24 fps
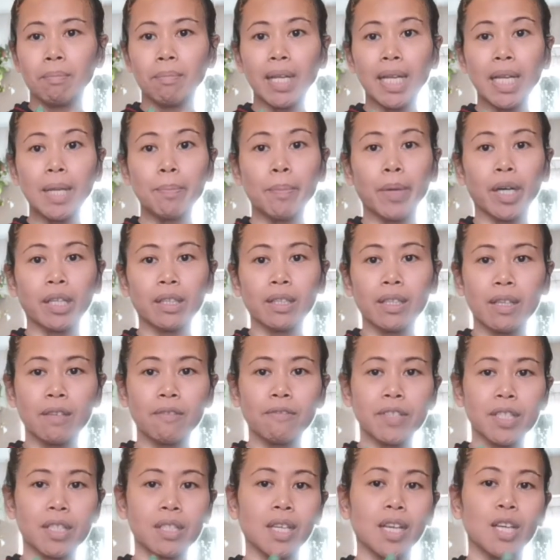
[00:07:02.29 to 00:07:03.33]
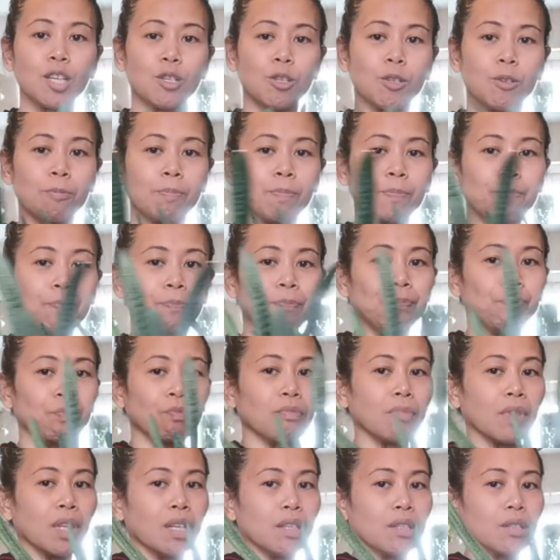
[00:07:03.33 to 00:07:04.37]
mealybug infestation.
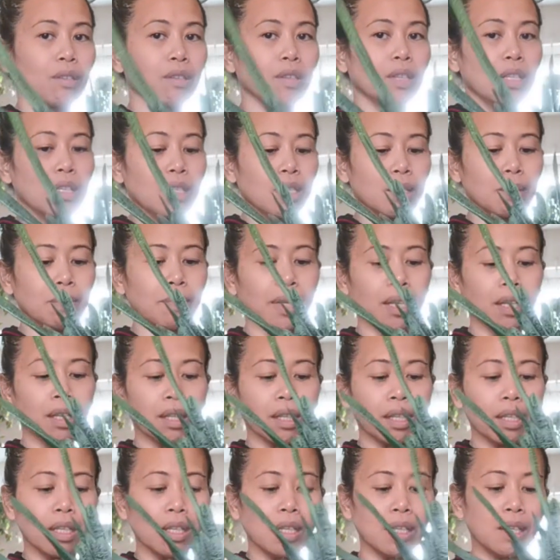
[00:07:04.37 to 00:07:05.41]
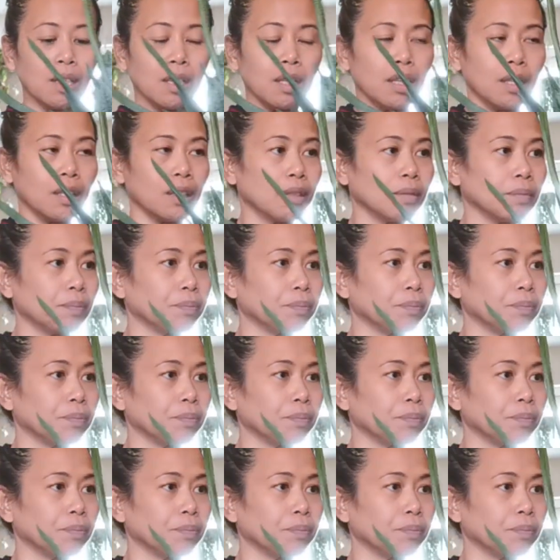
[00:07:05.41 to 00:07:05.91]
So this is my